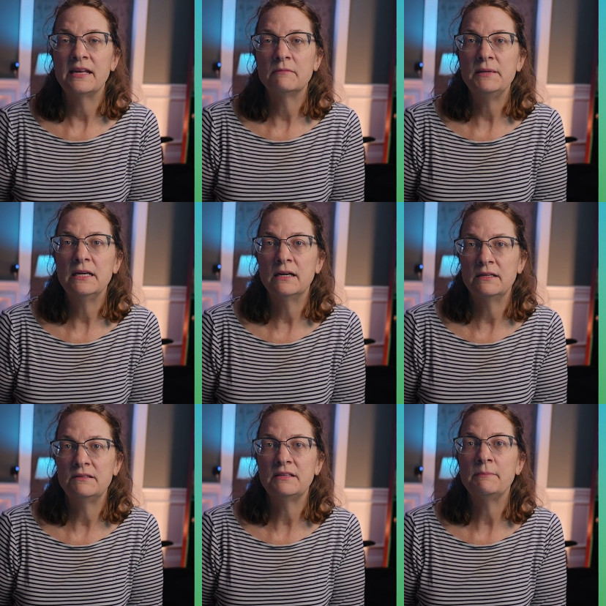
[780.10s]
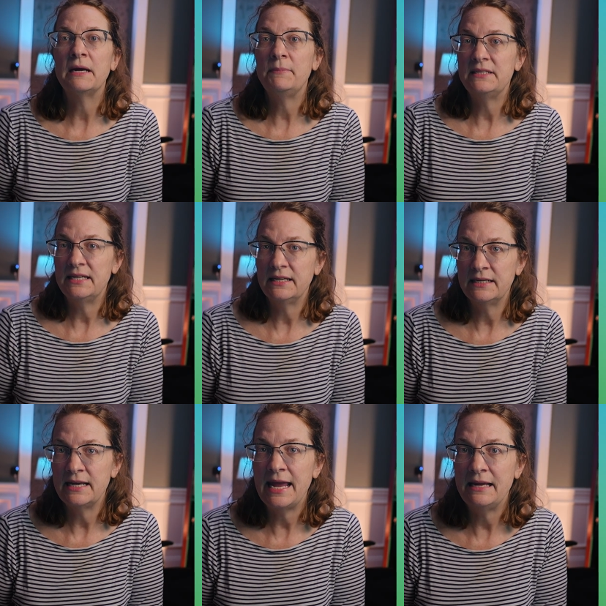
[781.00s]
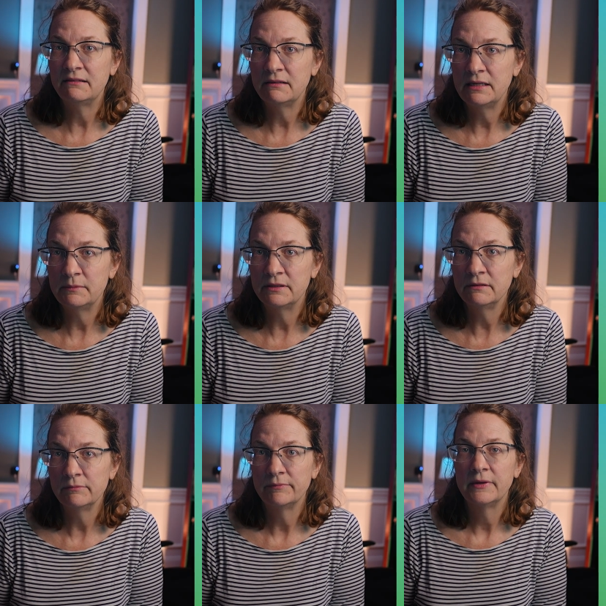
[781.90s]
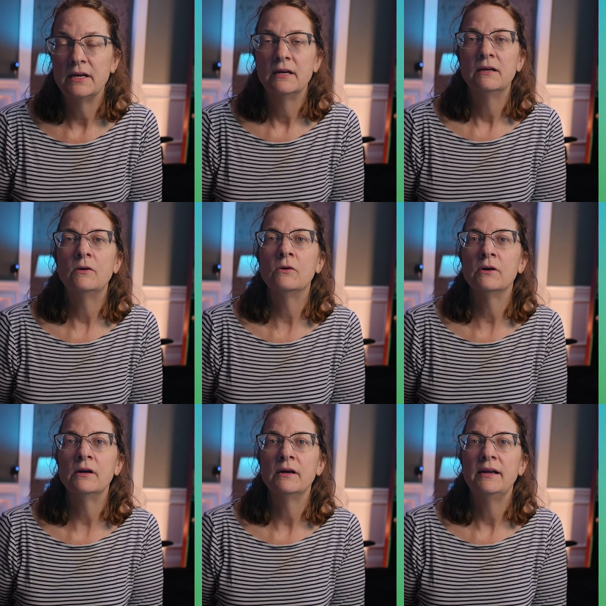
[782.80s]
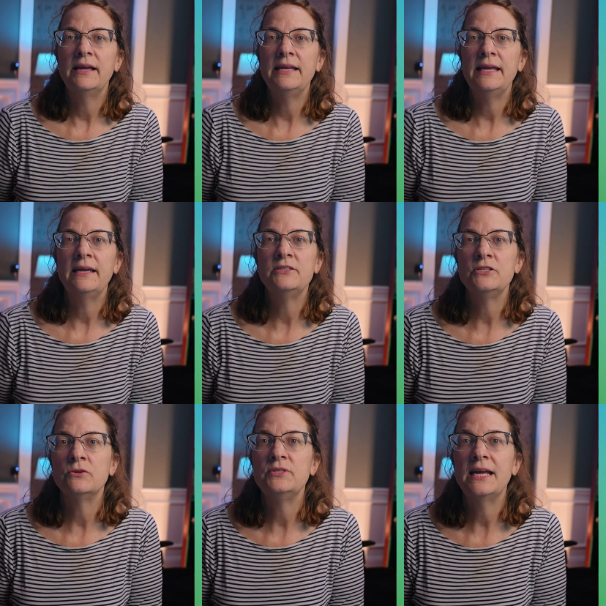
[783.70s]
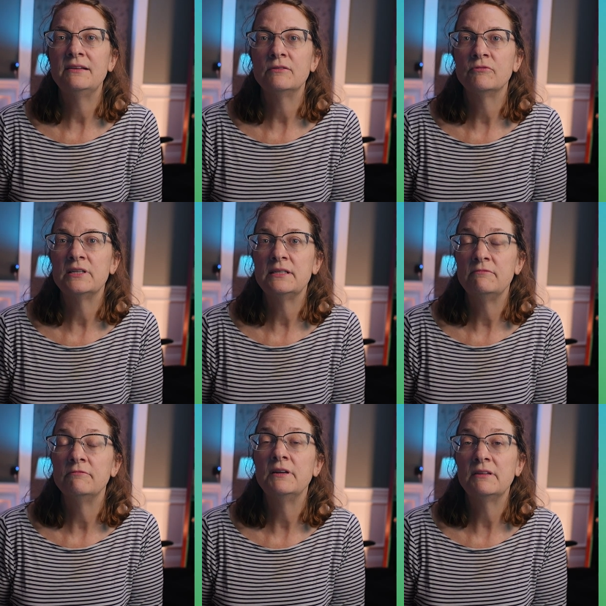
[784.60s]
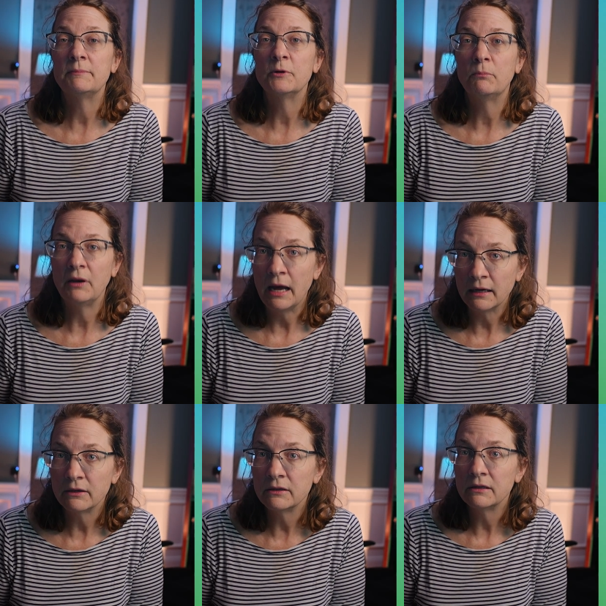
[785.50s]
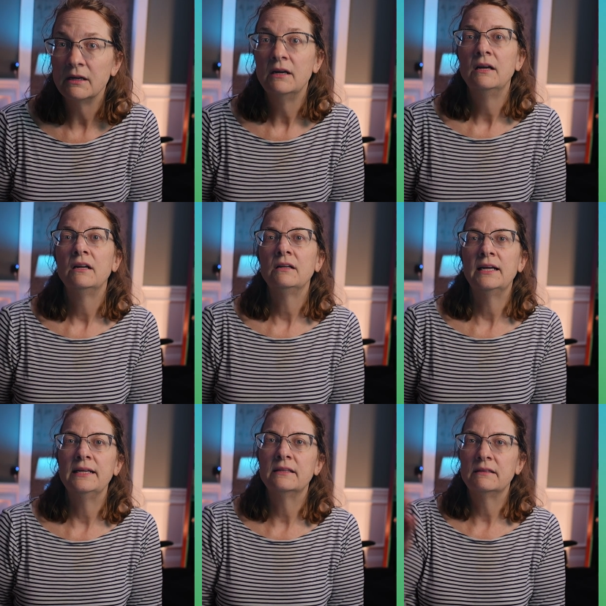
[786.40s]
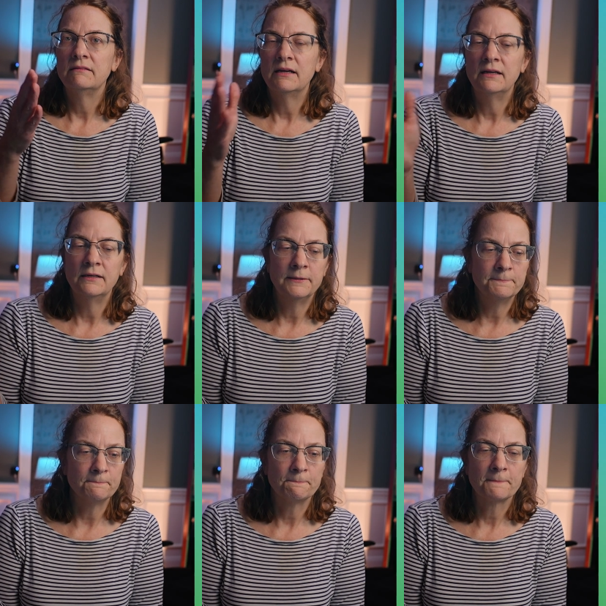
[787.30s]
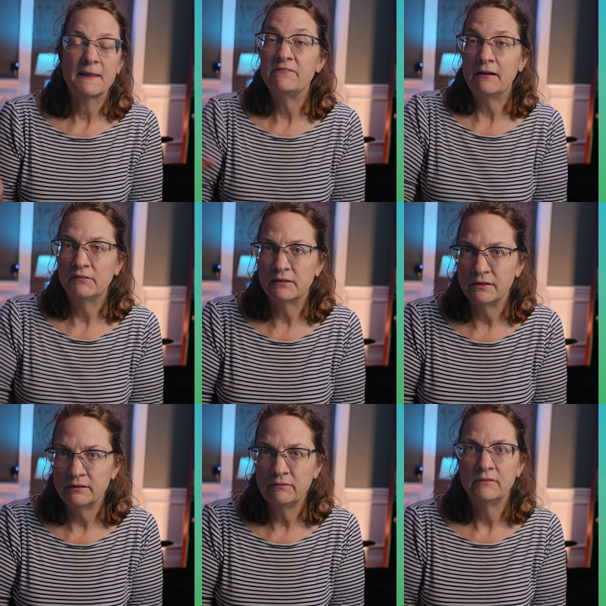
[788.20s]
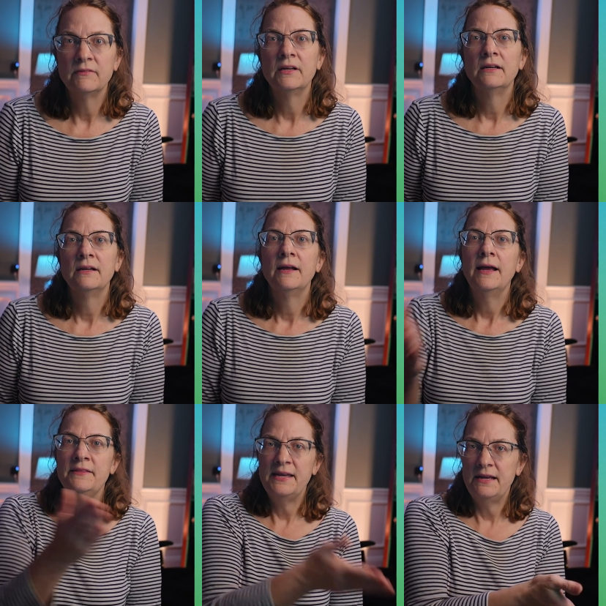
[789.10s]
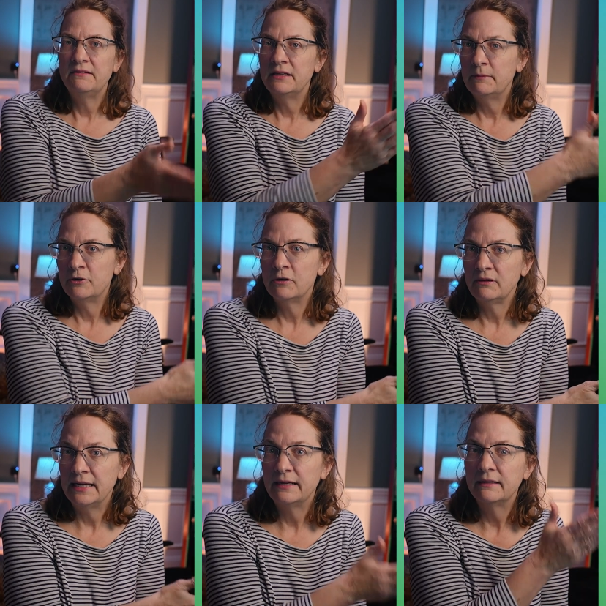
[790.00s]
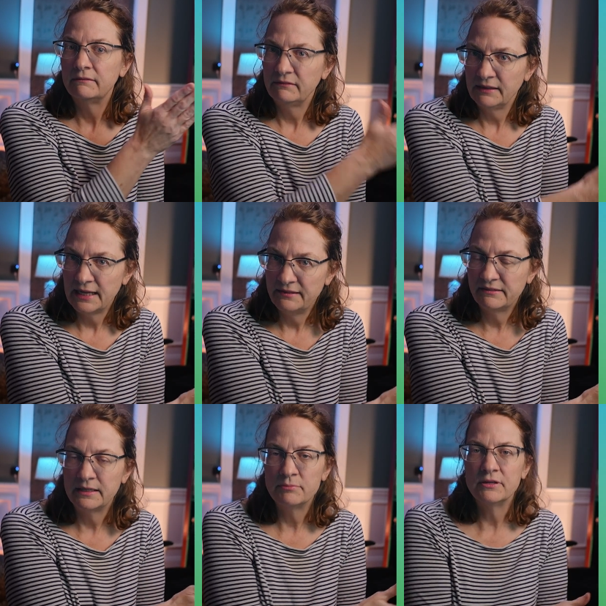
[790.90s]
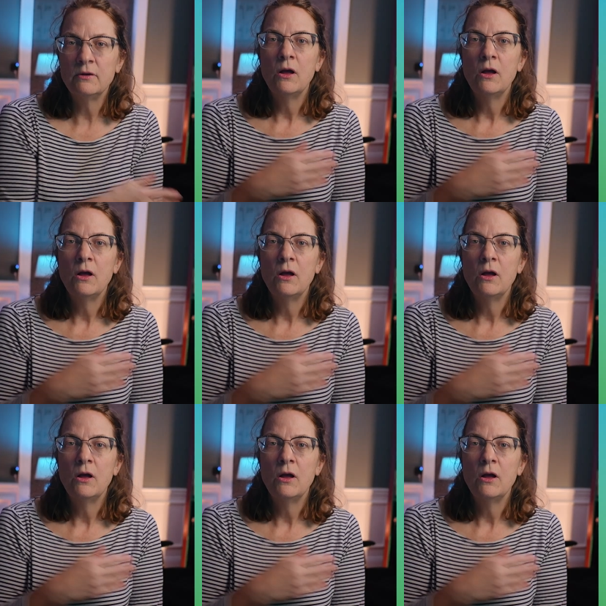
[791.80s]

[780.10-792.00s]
because they might be taking an ACE inhibitor or an angiotensin receptor blocker like valsartan, and the ACE inhibitor like lisinopril.